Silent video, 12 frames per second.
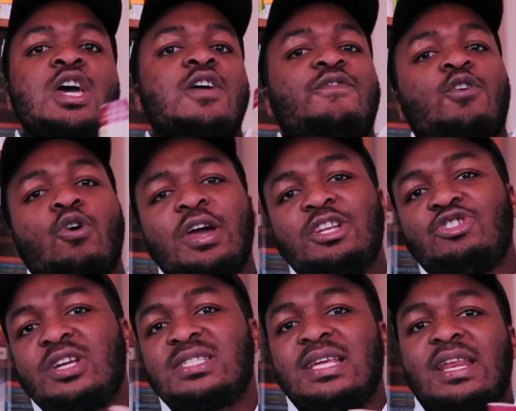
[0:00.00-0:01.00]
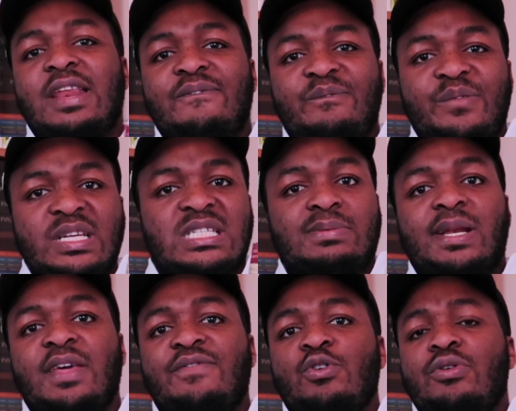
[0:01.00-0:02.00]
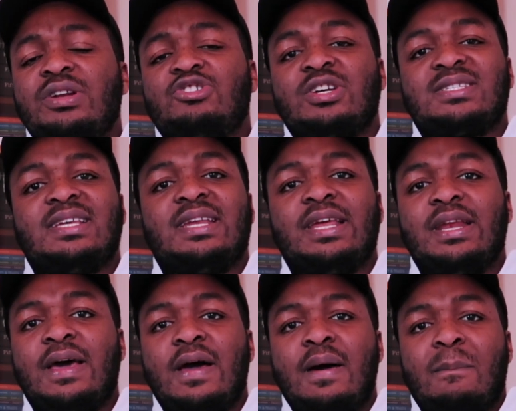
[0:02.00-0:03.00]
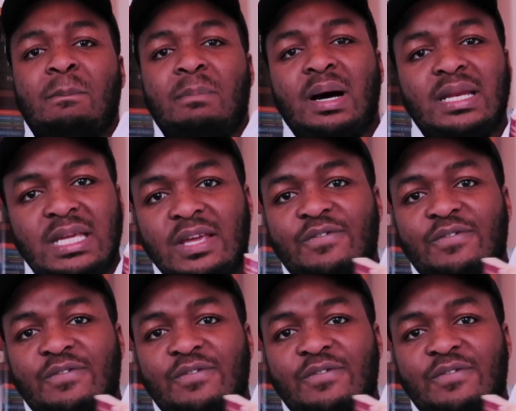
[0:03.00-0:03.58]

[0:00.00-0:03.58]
if you're interested in investment, if you're interested in money,